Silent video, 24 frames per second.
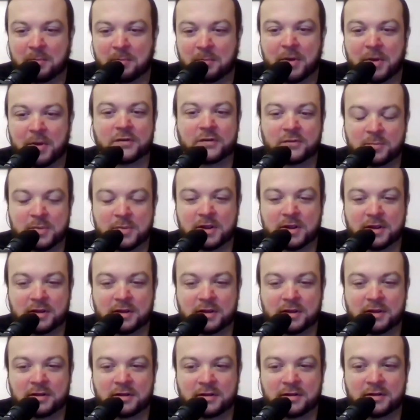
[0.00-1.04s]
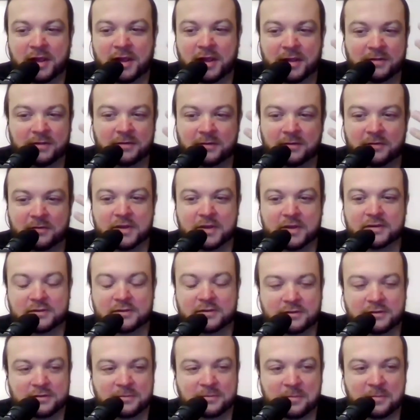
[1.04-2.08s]
it must be that
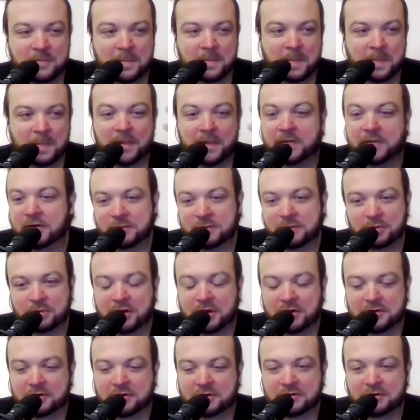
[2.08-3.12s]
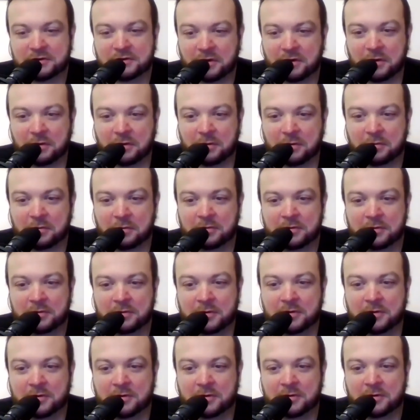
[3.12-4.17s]
that this place is so
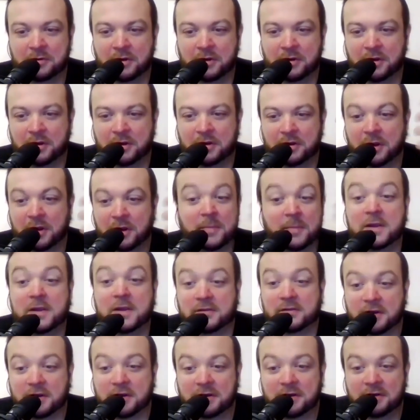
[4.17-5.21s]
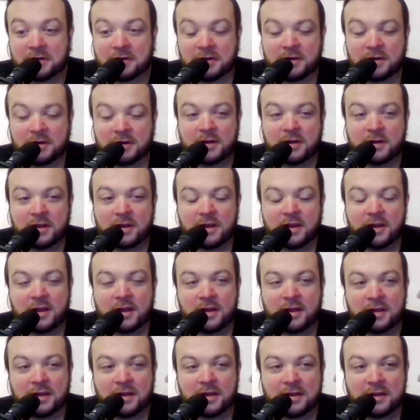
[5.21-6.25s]
amazing,
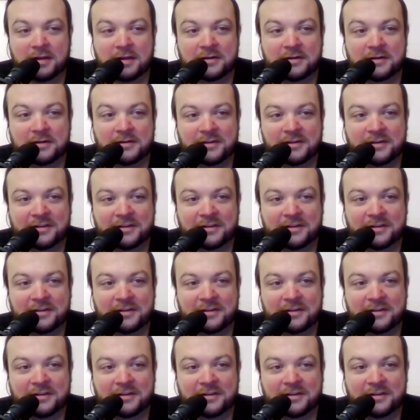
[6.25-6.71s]
and